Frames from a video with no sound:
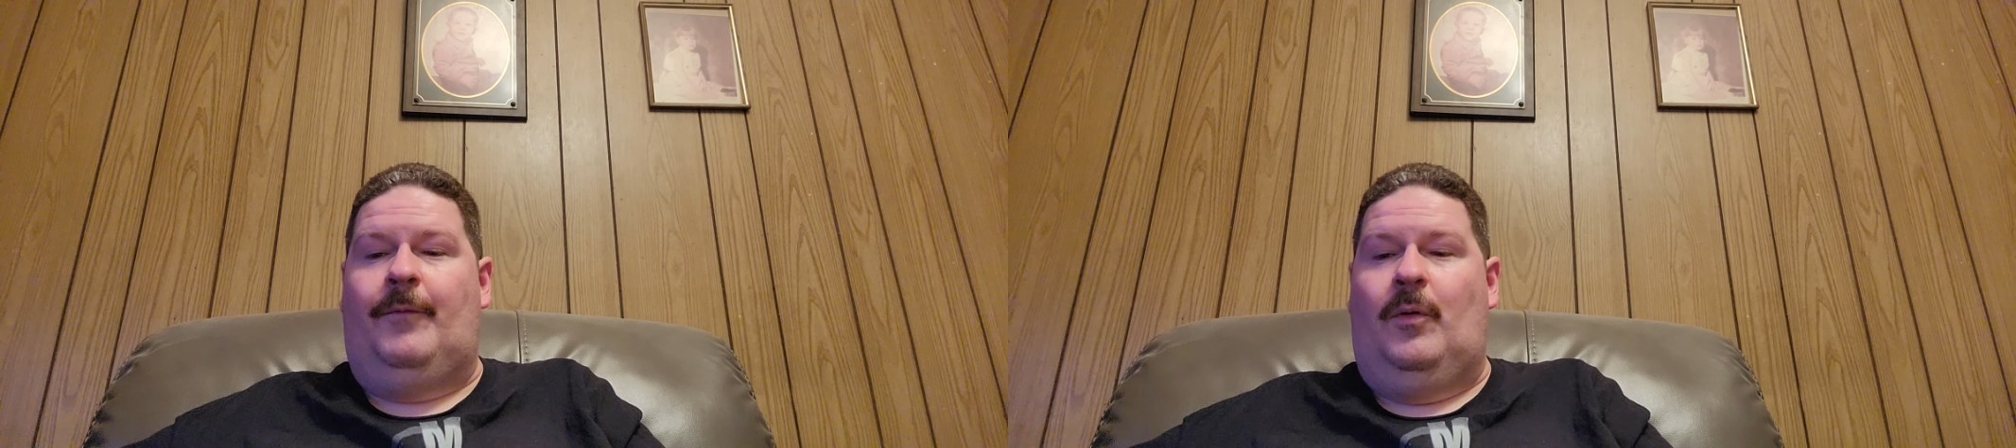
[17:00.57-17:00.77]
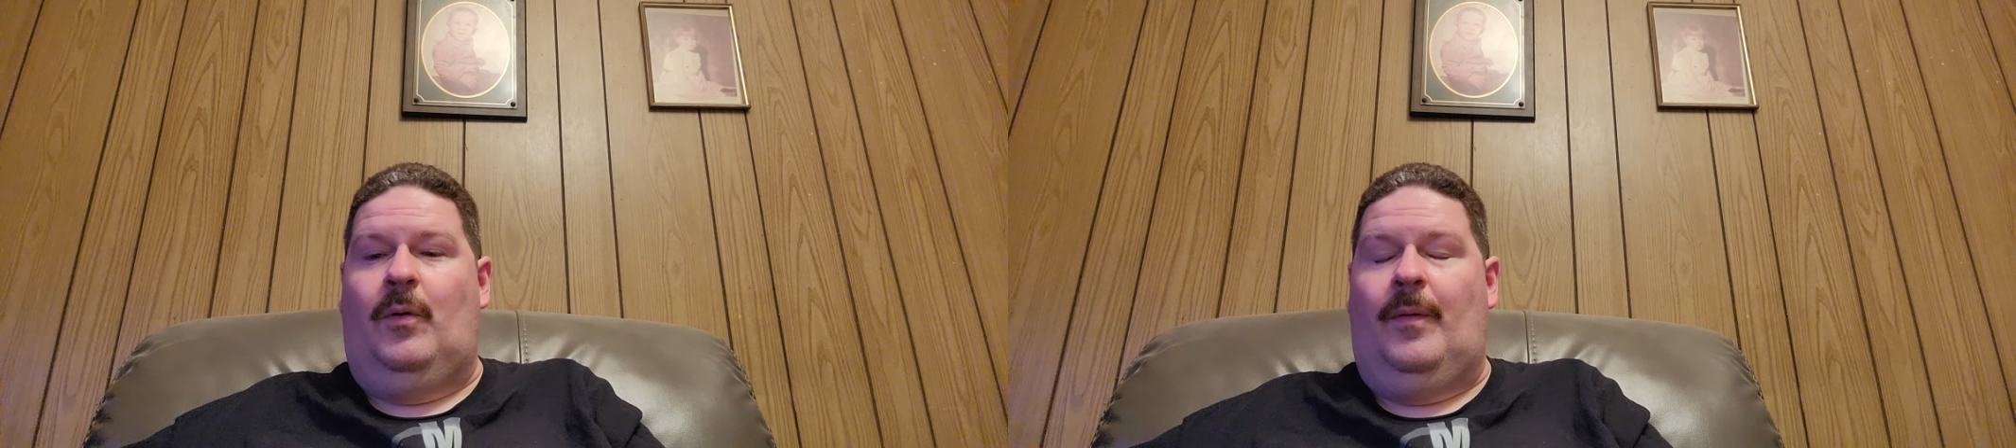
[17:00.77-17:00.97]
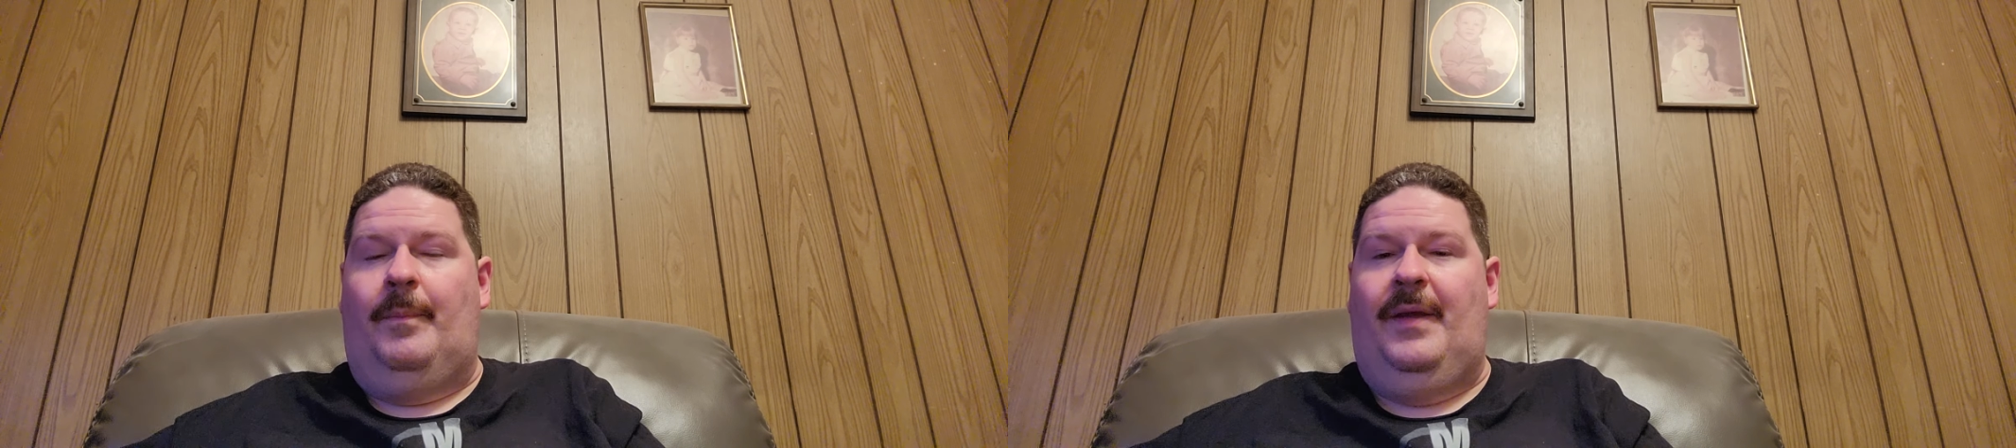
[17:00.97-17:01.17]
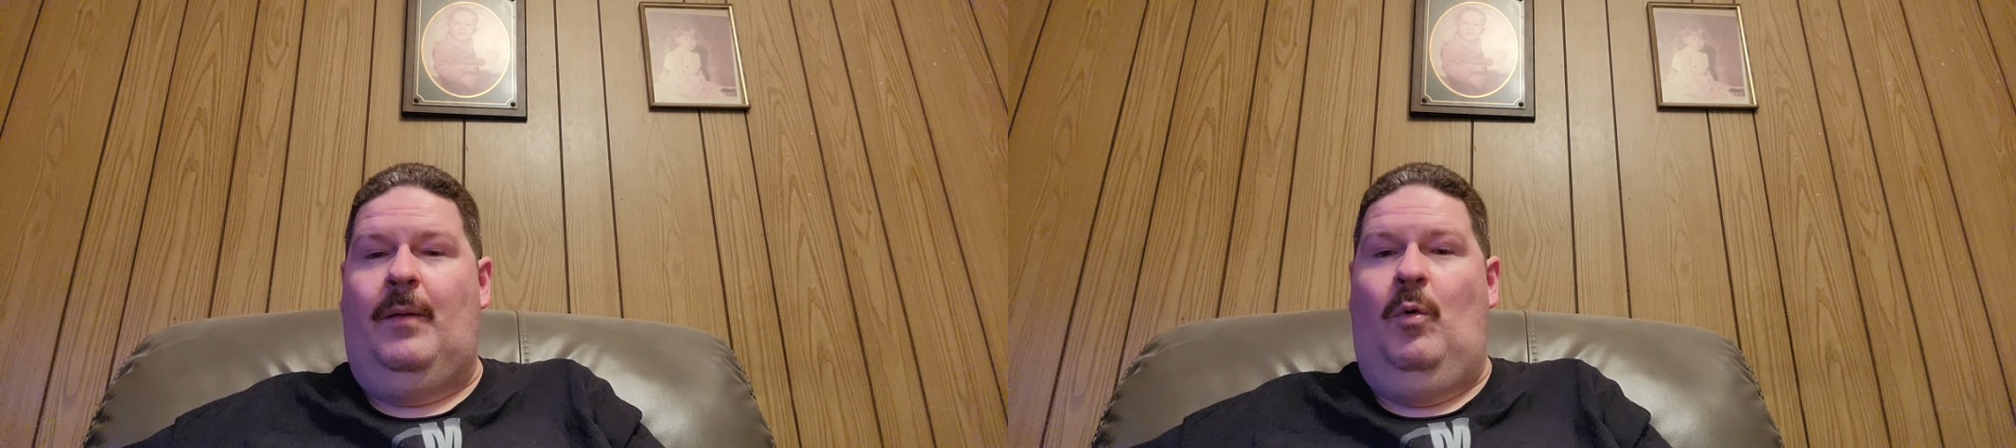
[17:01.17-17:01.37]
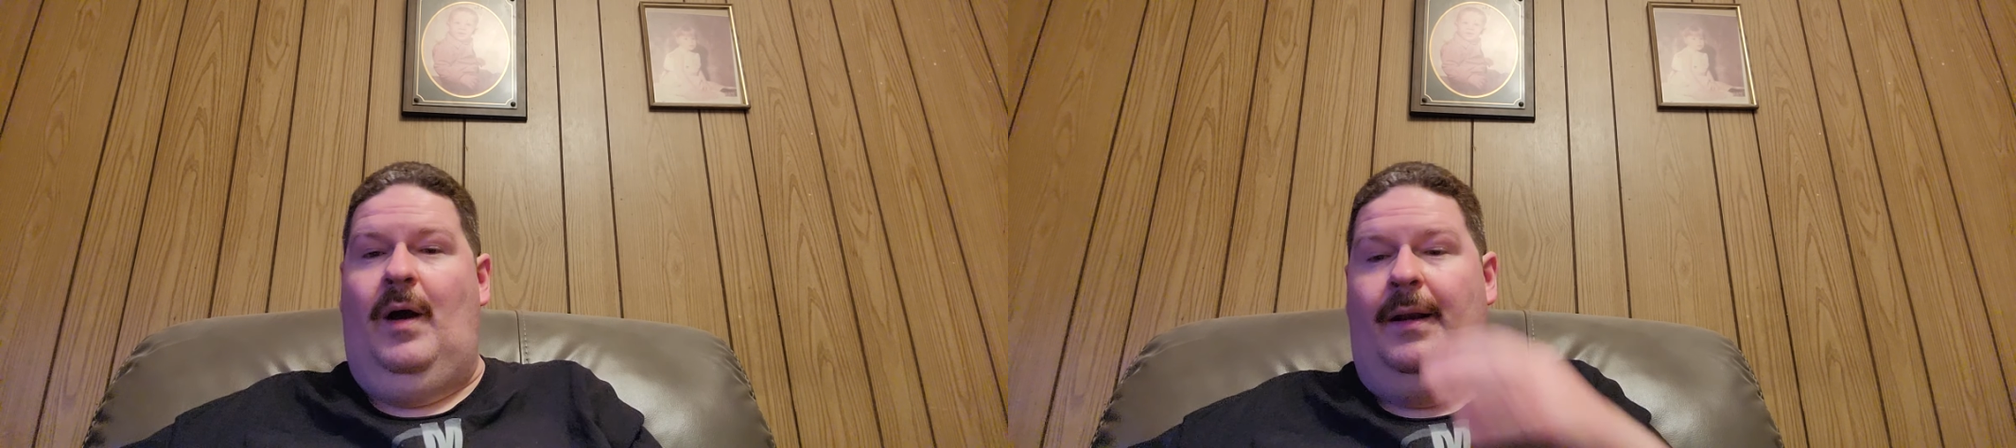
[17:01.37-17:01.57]
for the
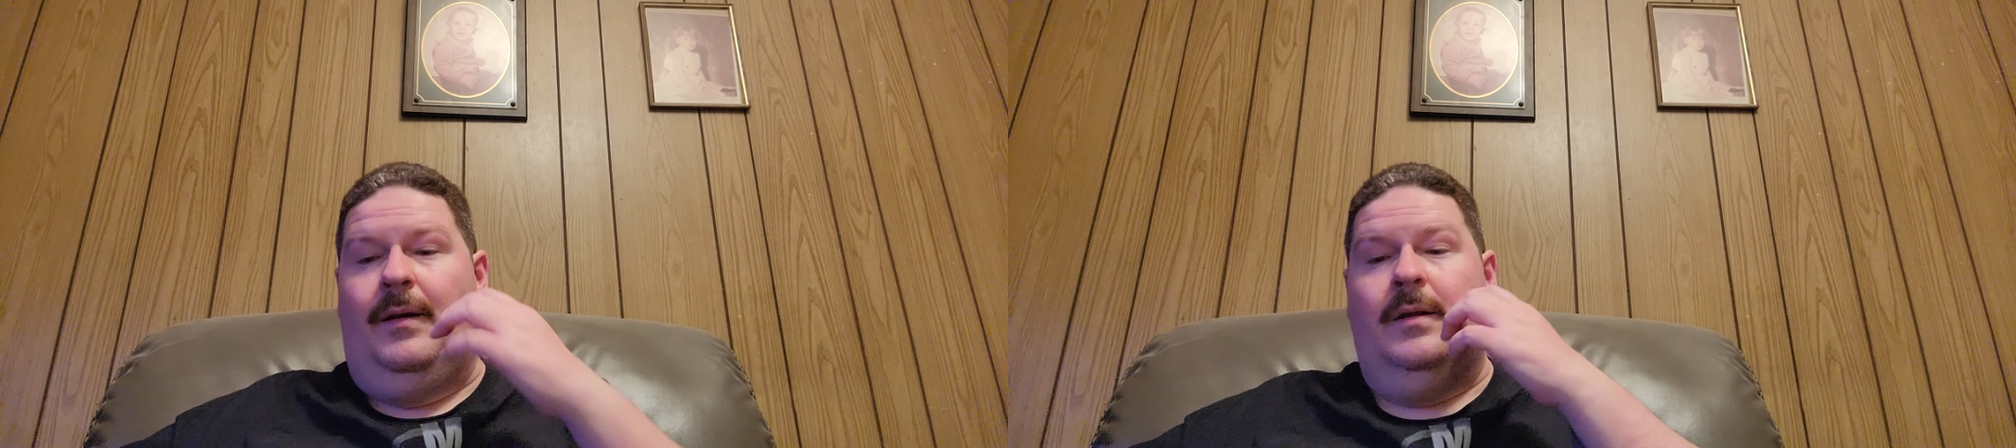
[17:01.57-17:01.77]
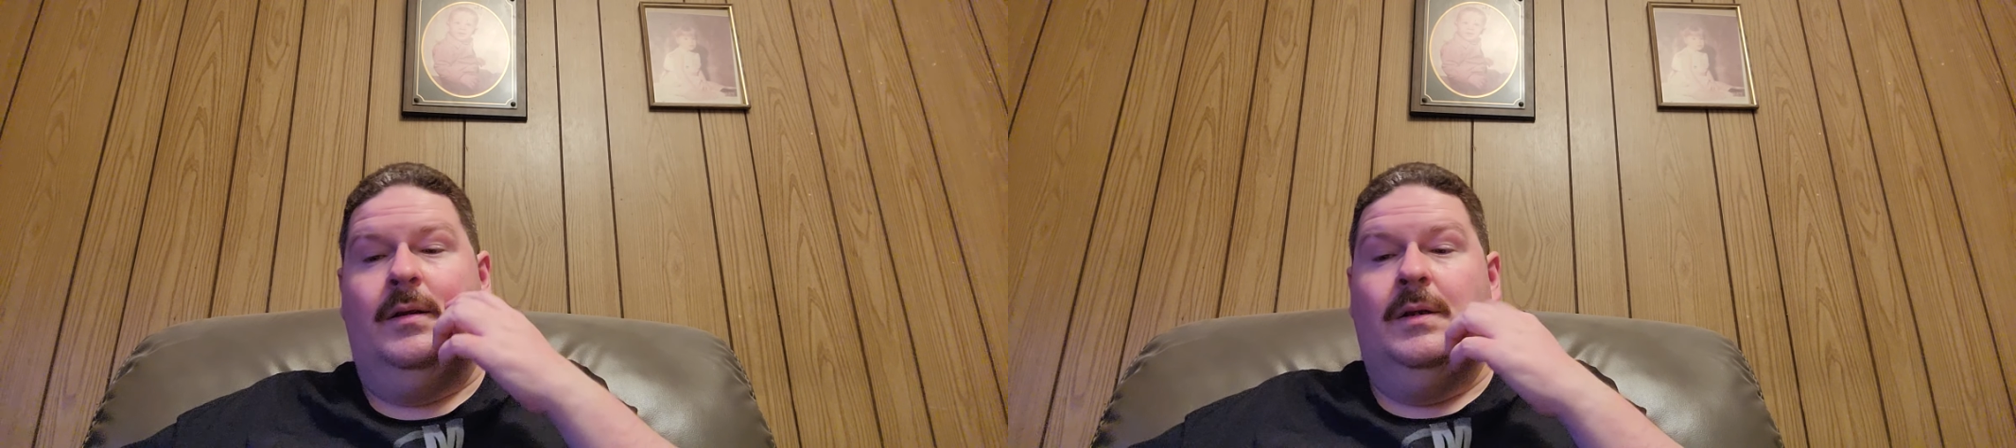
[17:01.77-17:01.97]
big one.